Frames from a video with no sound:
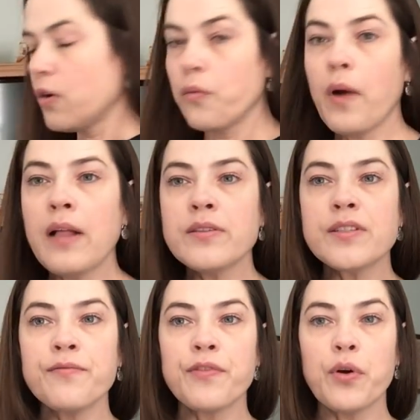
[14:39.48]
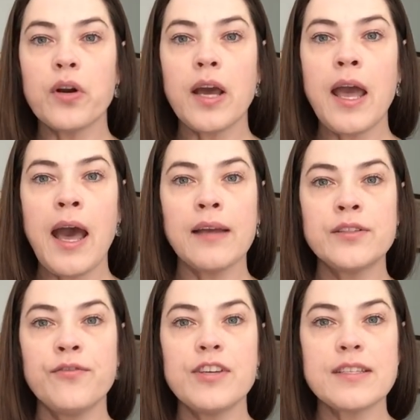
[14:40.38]
while I was in Florida, I had
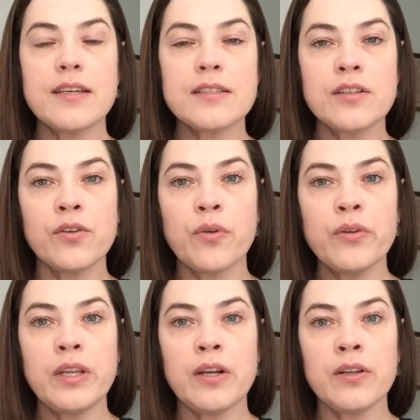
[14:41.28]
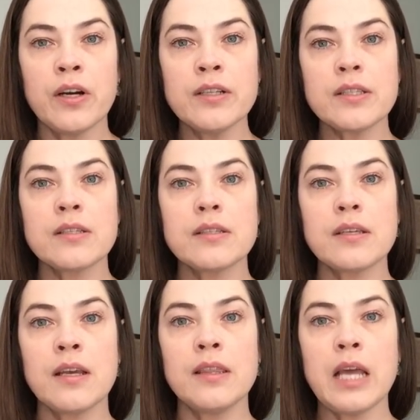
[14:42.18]
to visit Silk Road Needle Arts,
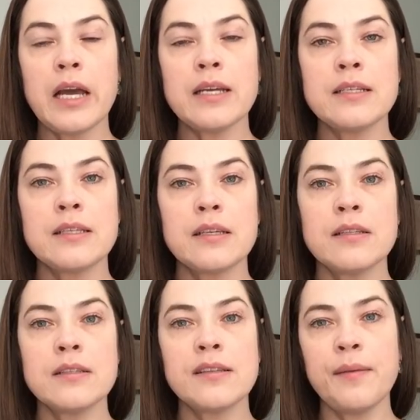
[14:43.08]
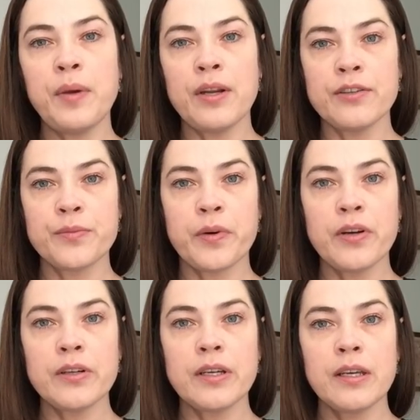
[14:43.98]
and that is in St.
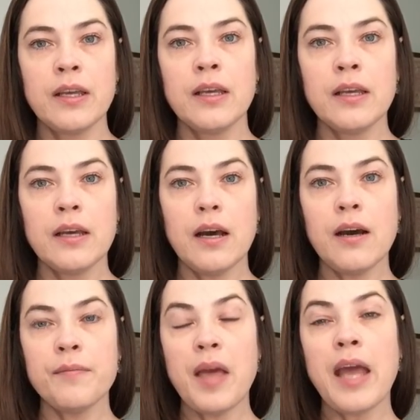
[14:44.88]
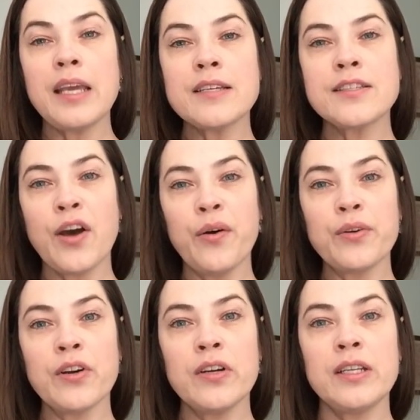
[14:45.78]
Petersburg. Eddie is the
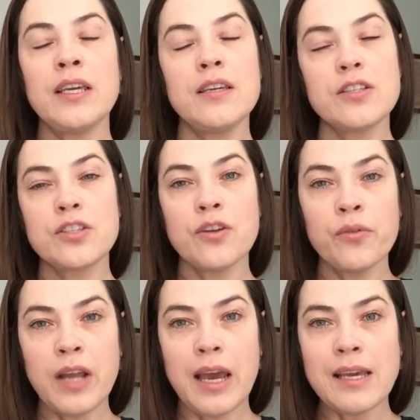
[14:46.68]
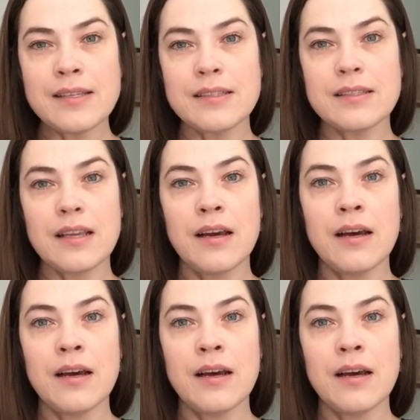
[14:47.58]
owner, and he's so nice.